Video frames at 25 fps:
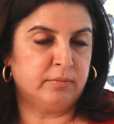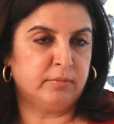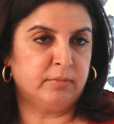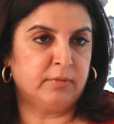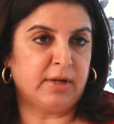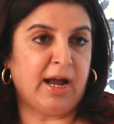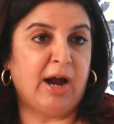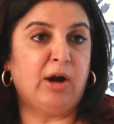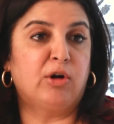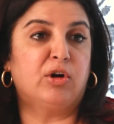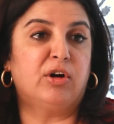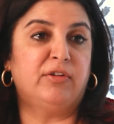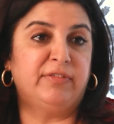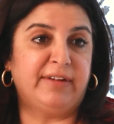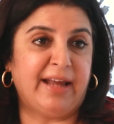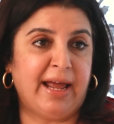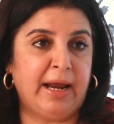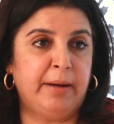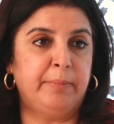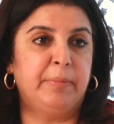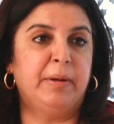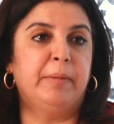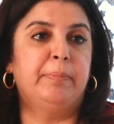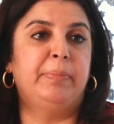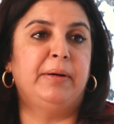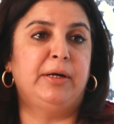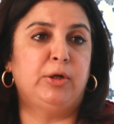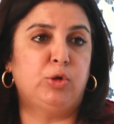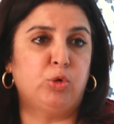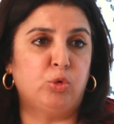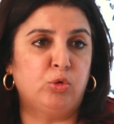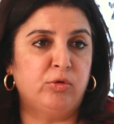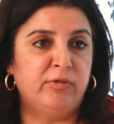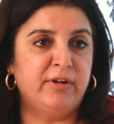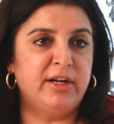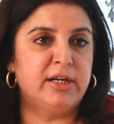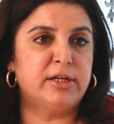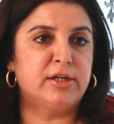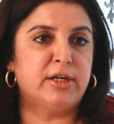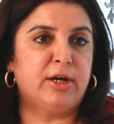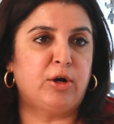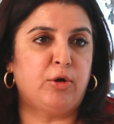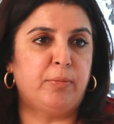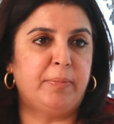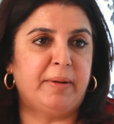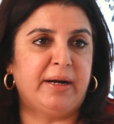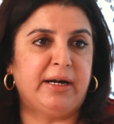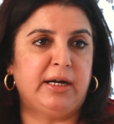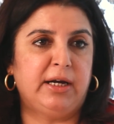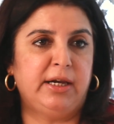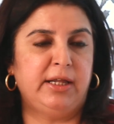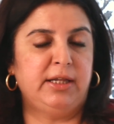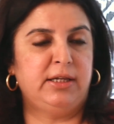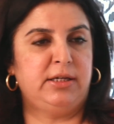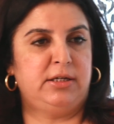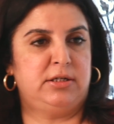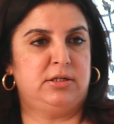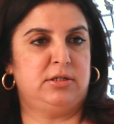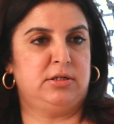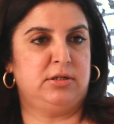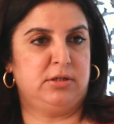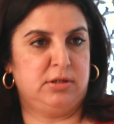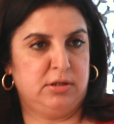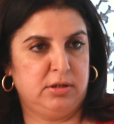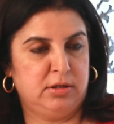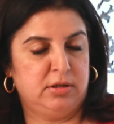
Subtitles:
Out of 10 people, 2 will stop at least.